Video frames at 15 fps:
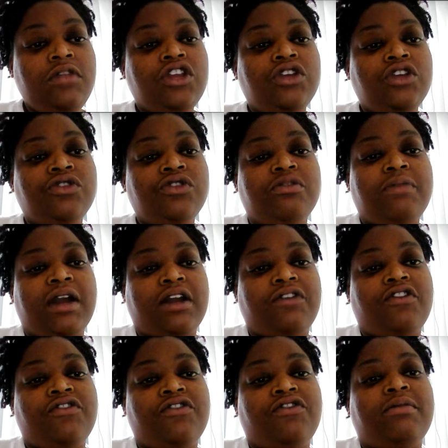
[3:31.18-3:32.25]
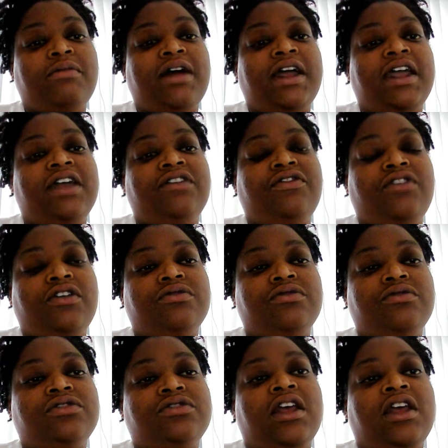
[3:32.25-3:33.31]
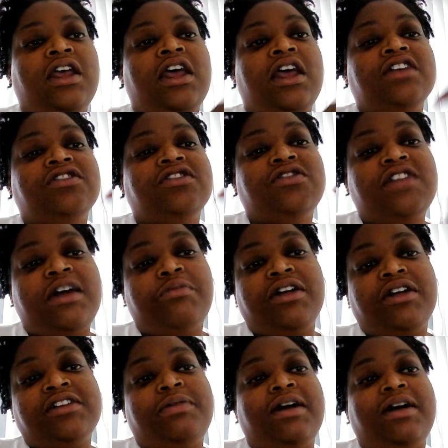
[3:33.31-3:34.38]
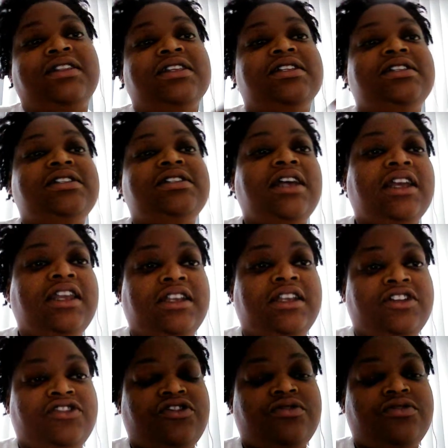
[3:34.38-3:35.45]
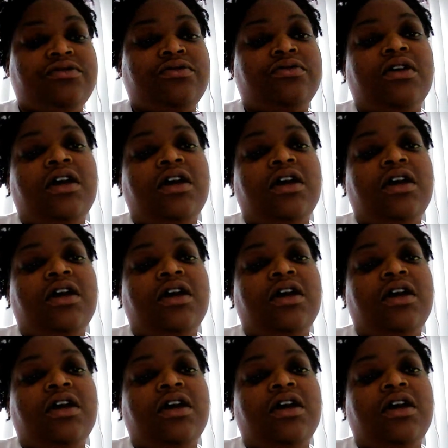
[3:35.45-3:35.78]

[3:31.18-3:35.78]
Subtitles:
use the microphone for my headphones. So that brings about the second issue.